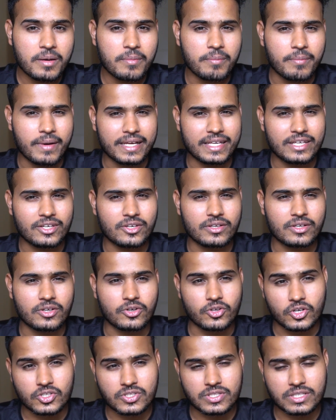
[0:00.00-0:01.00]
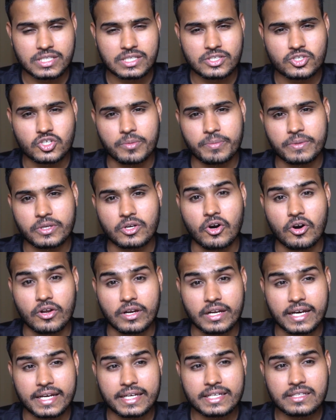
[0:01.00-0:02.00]
my grocery shopping
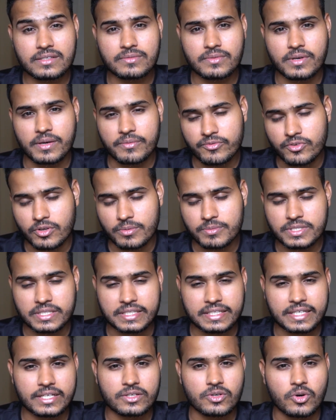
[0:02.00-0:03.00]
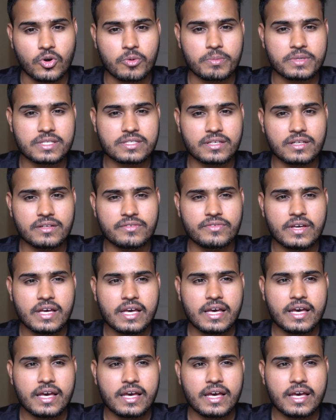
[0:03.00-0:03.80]
online from sitting at home itself,